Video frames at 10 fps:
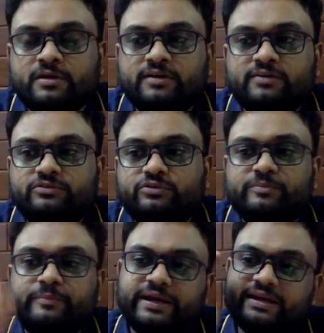So the
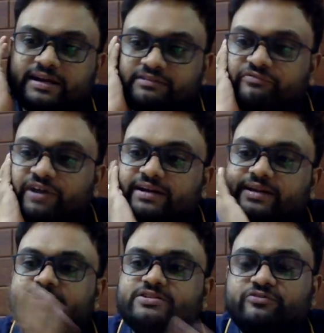main
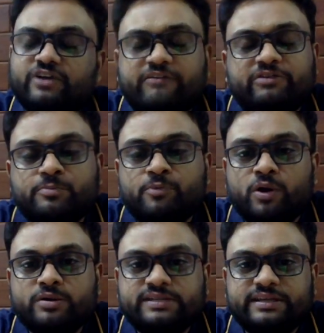advantage of having
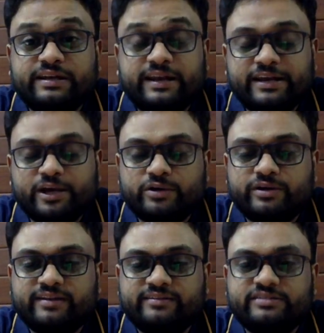blockchain in any
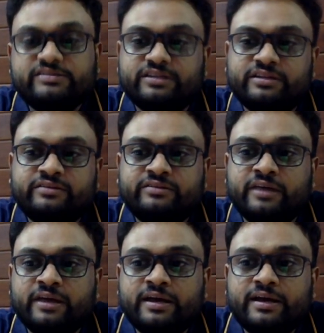organization is
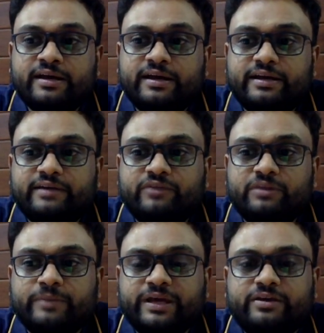it will
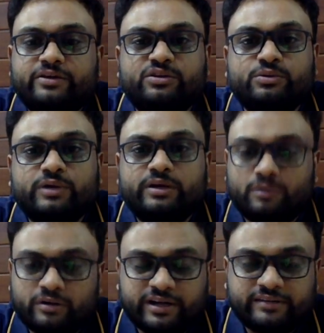make your
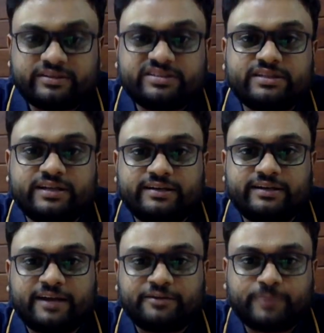organization a
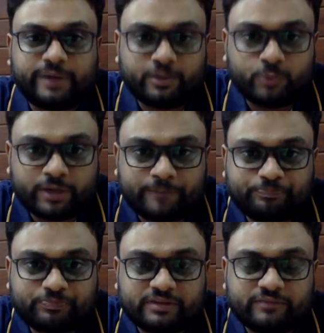transparent one.
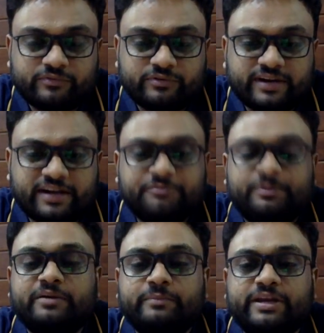
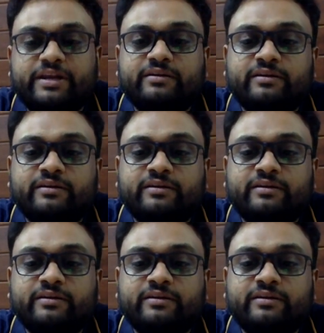Transparent meaning